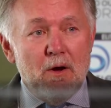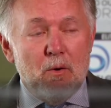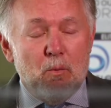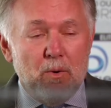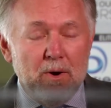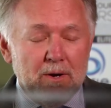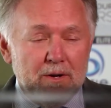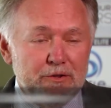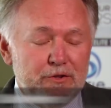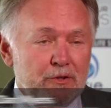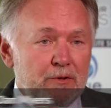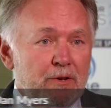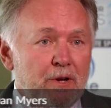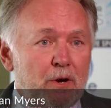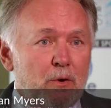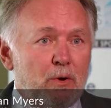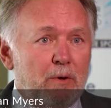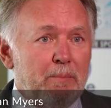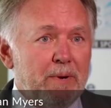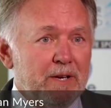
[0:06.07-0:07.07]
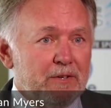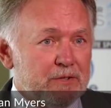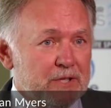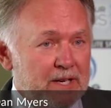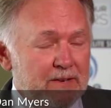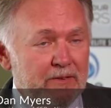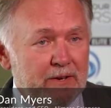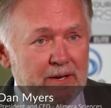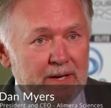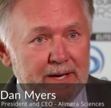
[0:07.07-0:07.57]
Well, as you know, we're based
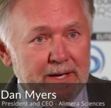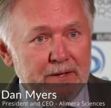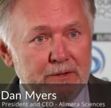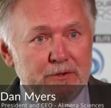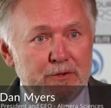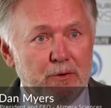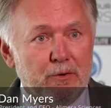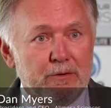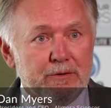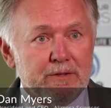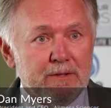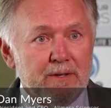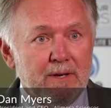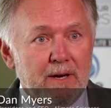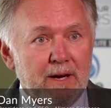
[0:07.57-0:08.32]
out of Atlanta, Georgia.